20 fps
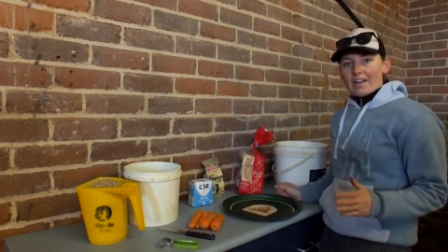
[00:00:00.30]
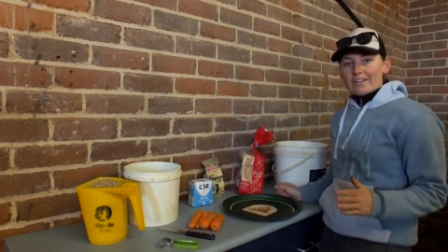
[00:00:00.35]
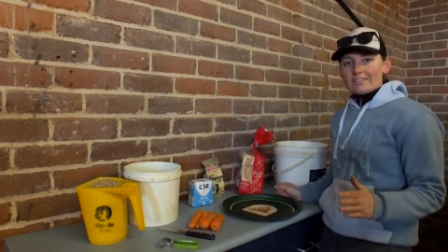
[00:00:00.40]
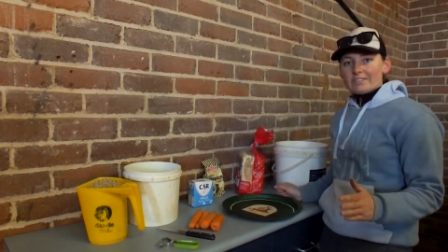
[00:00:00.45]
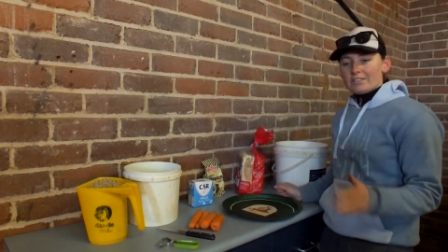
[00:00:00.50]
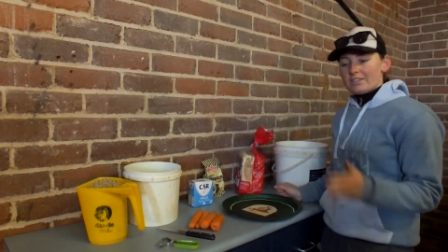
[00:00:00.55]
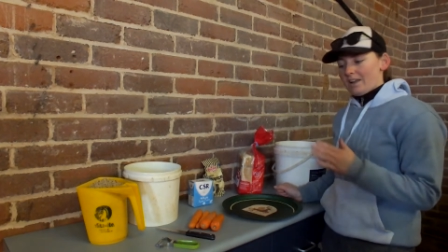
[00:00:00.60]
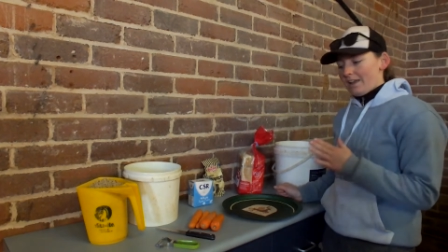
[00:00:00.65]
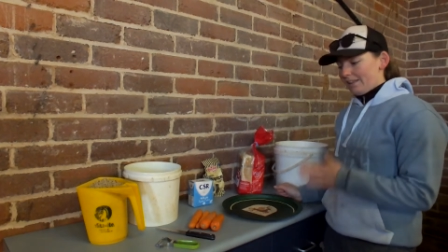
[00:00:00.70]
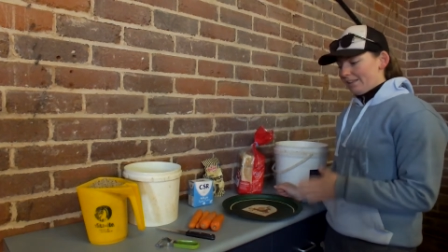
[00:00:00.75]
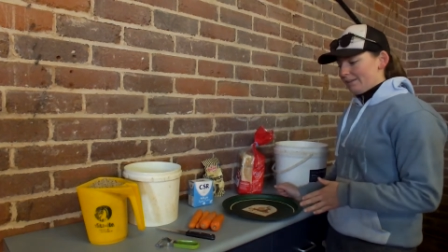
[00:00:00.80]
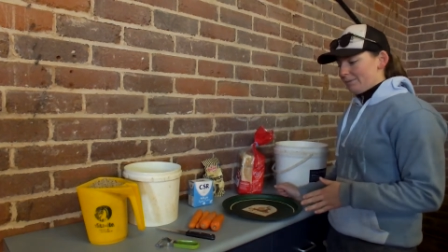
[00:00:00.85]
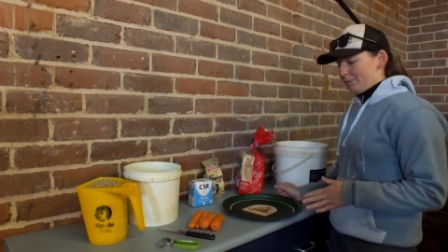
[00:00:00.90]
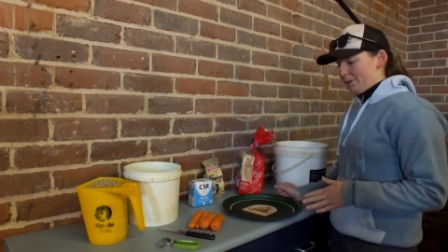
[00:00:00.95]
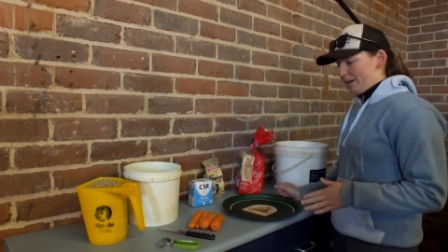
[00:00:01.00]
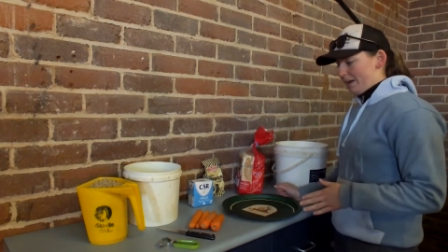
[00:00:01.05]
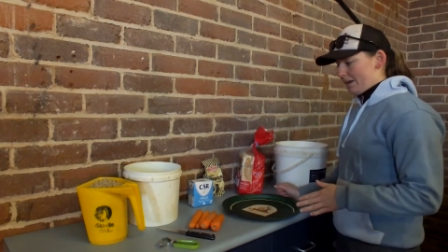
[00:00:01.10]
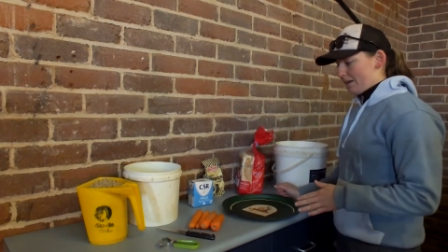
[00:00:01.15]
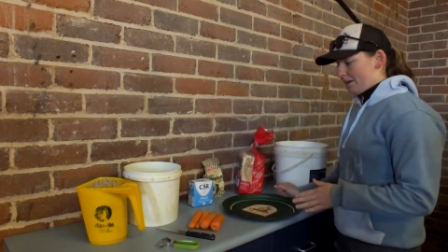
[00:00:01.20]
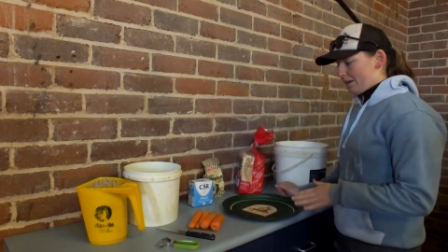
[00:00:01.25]
so now that
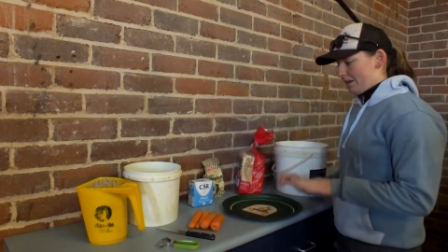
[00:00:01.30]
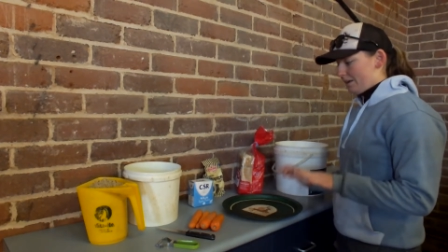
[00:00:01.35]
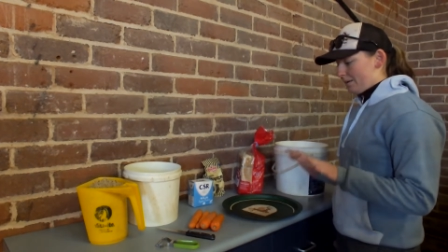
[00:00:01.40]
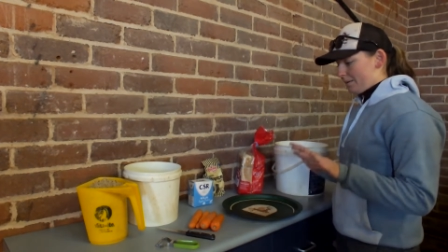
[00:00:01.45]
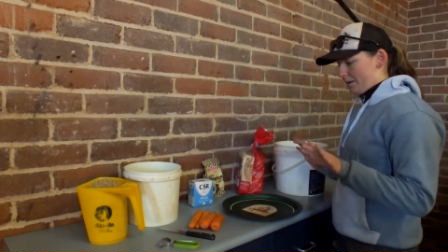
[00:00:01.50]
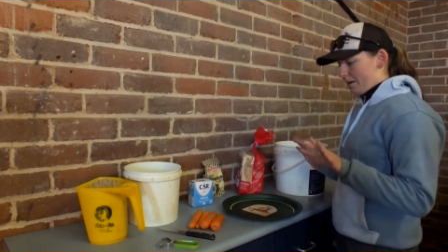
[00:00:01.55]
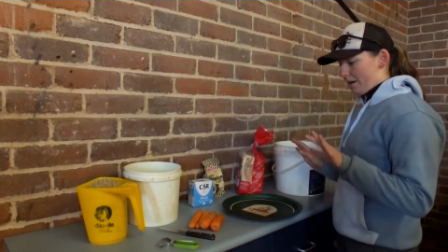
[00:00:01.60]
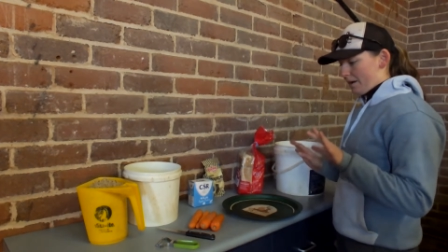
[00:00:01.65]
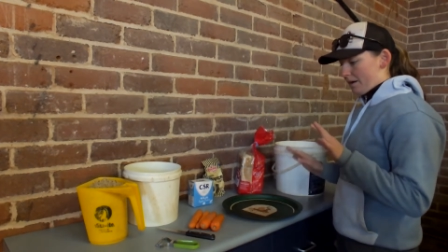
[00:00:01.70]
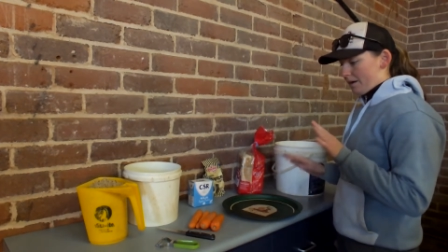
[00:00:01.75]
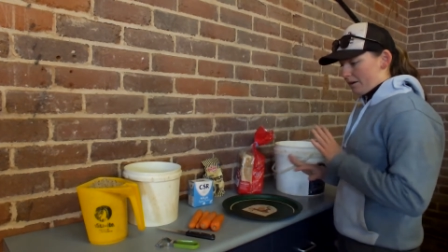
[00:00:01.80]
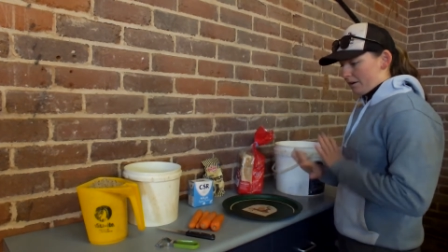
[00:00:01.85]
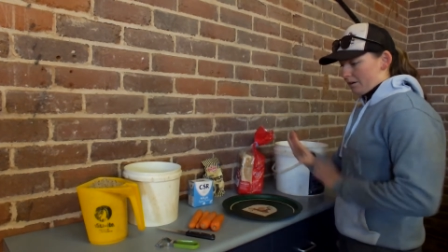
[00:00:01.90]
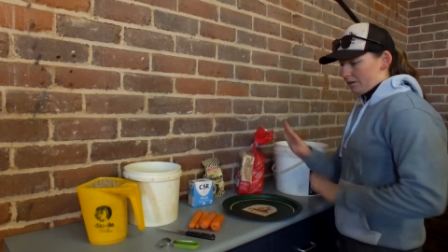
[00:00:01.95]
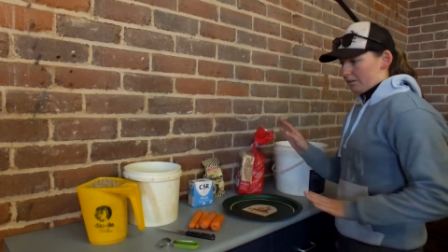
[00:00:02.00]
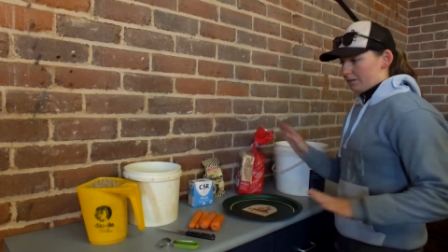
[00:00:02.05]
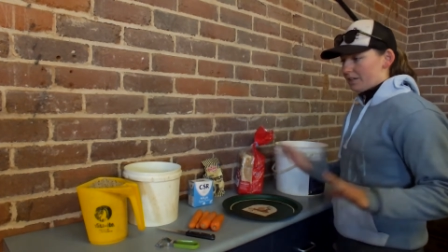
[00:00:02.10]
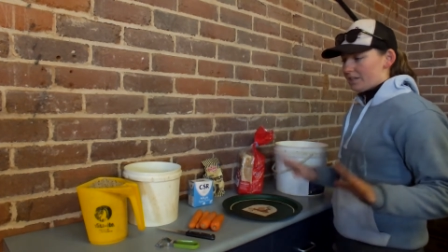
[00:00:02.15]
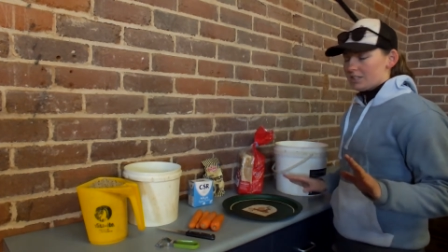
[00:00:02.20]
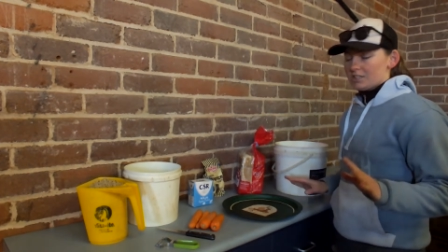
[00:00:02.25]
we're in
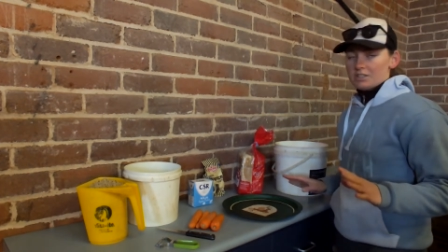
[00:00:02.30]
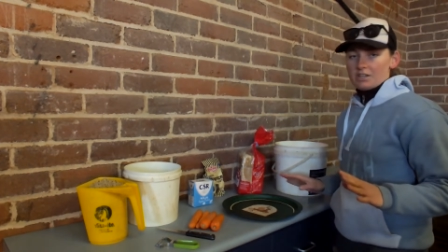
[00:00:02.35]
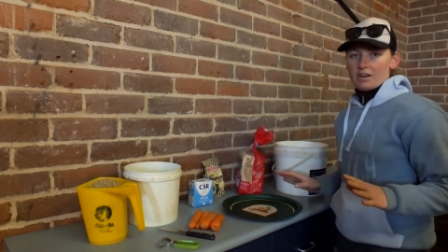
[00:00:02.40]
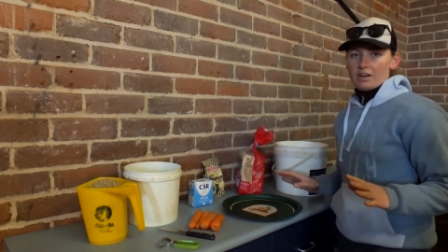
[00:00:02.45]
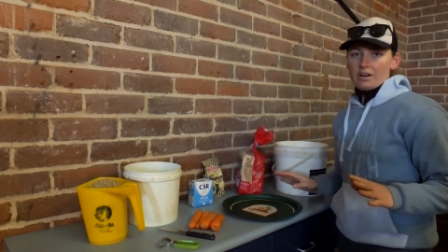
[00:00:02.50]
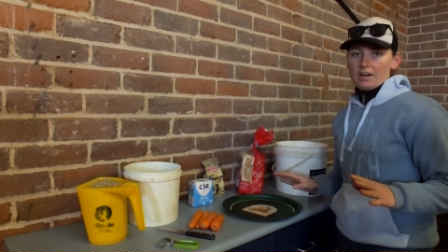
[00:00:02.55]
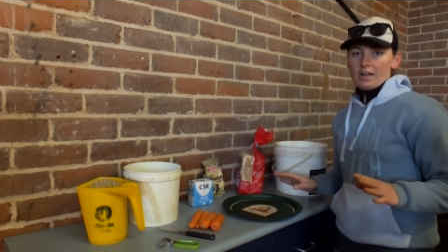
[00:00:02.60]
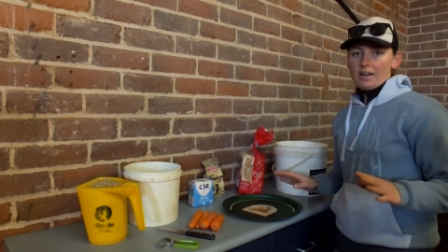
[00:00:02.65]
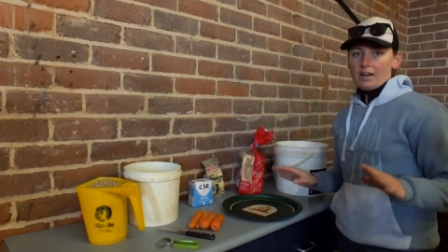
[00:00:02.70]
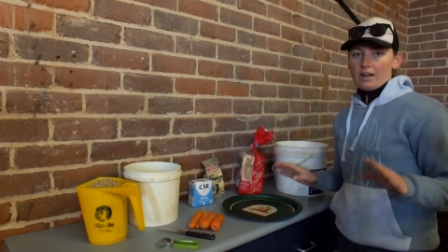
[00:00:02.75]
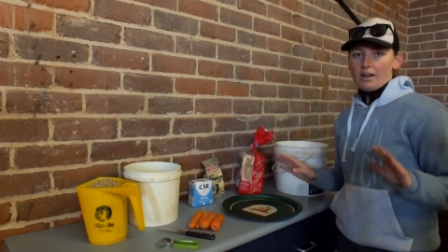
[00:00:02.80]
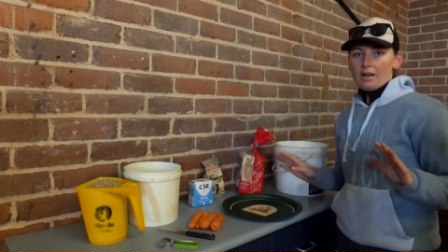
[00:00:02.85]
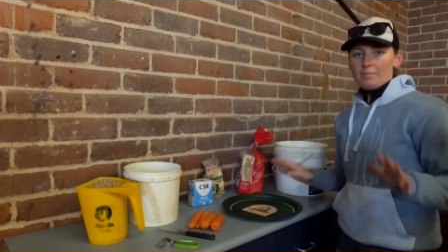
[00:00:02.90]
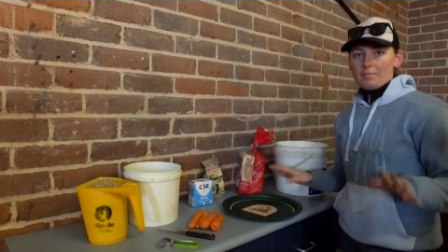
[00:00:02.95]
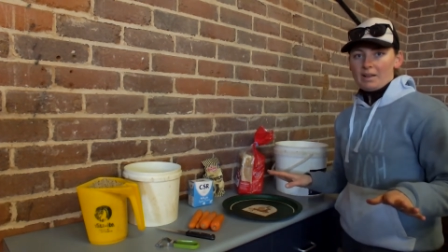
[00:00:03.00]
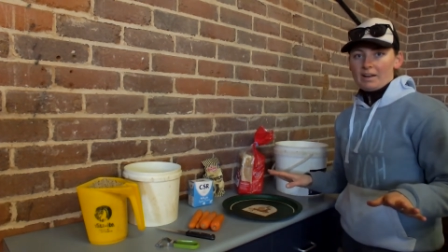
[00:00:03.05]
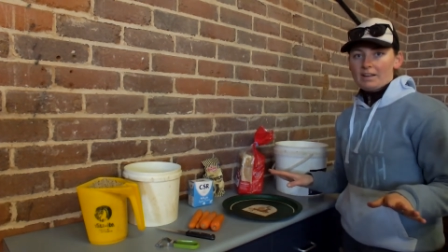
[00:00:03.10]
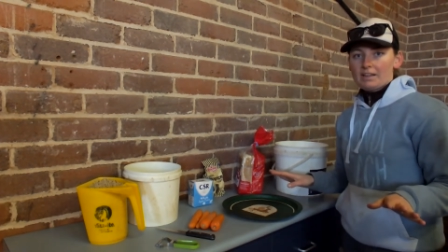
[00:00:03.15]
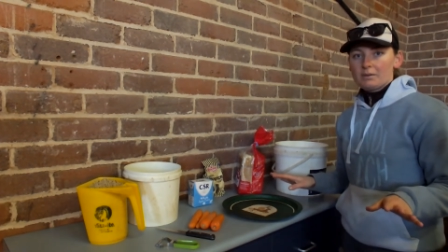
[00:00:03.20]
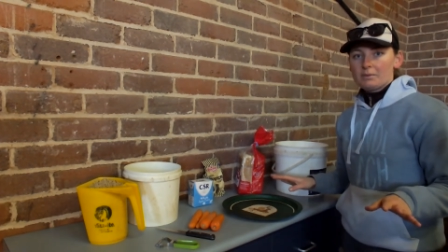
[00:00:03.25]
our kitchen area, I'm
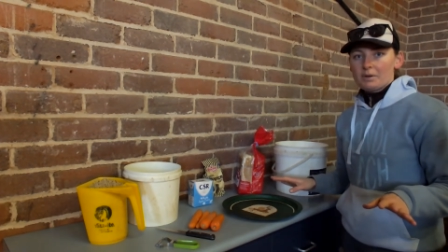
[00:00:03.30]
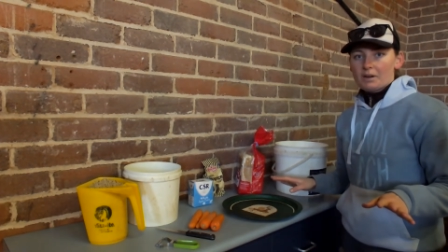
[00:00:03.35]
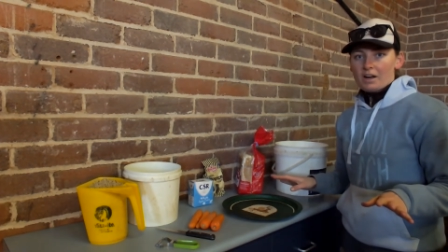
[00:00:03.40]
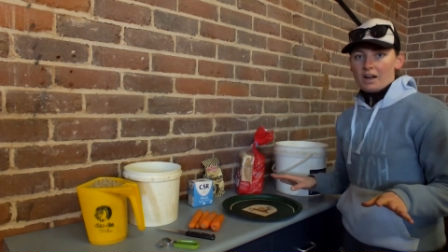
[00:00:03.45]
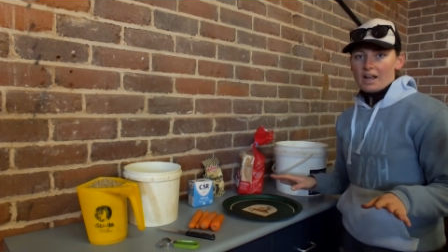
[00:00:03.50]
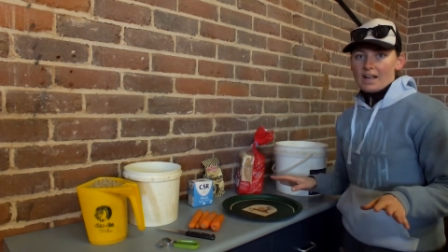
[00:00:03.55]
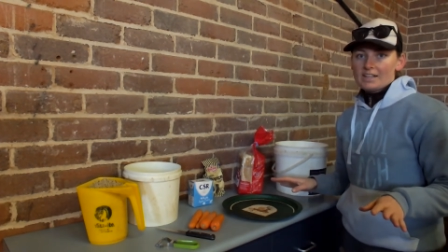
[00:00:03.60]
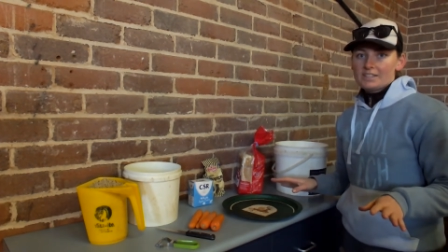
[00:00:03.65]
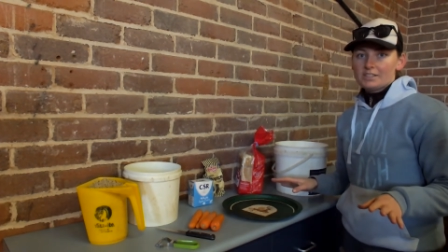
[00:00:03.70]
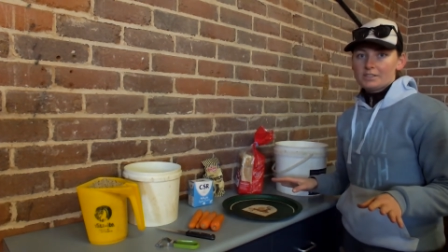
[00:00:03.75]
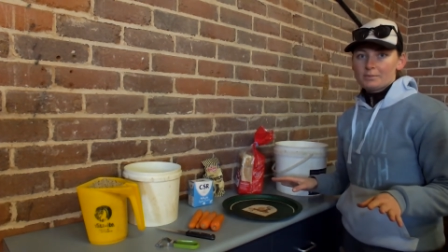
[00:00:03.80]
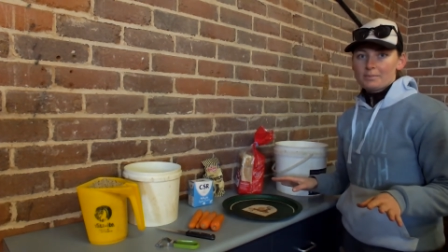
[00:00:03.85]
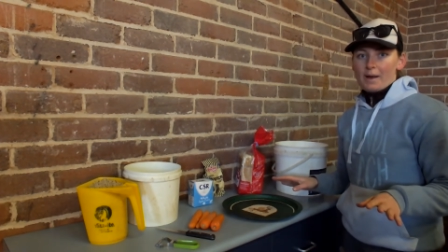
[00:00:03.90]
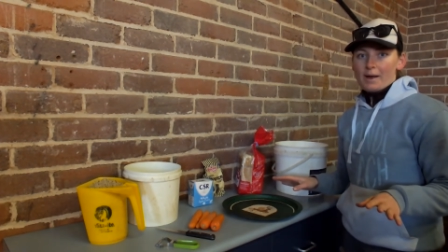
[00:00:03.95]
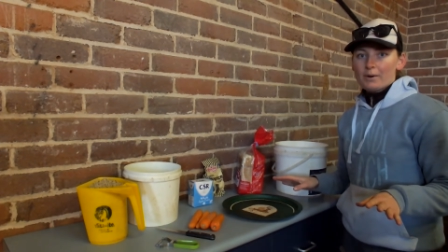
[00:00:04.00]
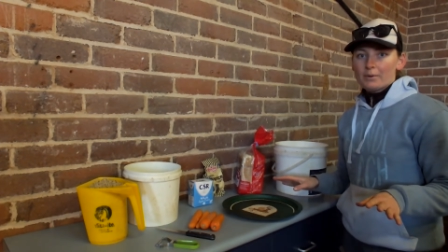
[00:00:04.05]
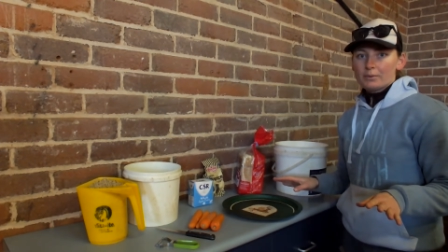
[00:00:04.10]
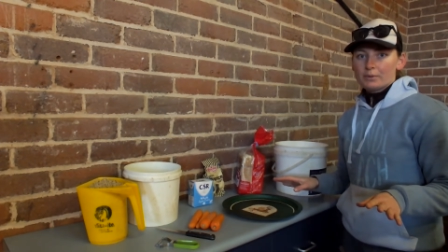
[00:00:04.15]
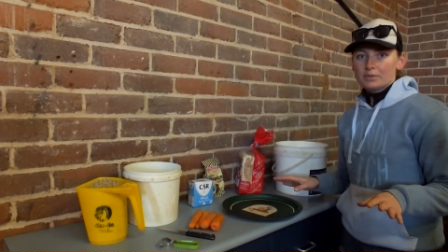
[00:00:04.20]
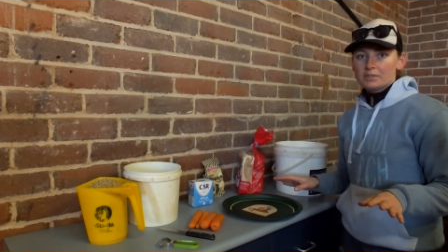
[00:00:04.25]
lucky where I just
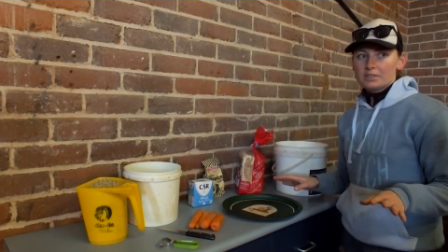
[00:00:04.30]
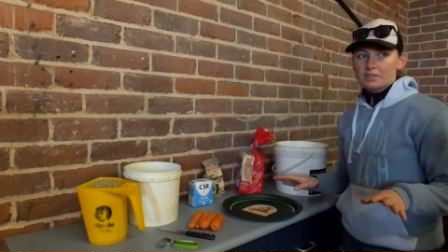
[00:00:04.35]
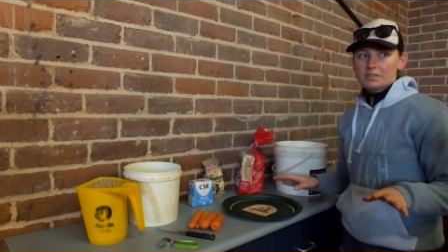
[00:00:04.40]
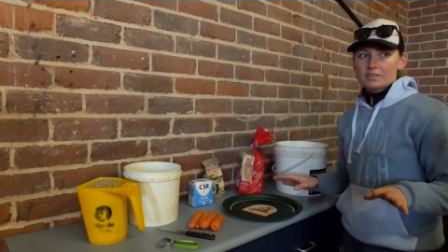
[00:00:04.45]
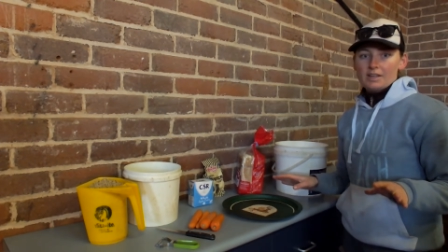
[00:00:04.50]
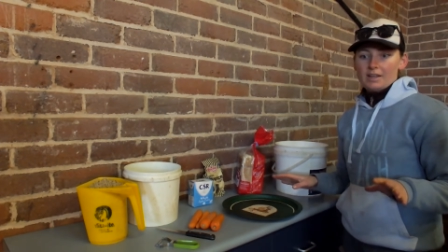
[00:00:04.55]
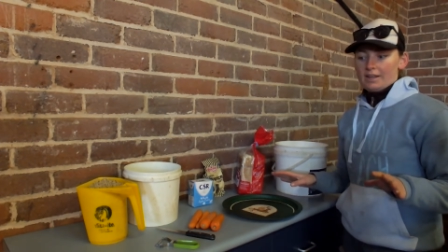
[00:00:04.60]
my horses.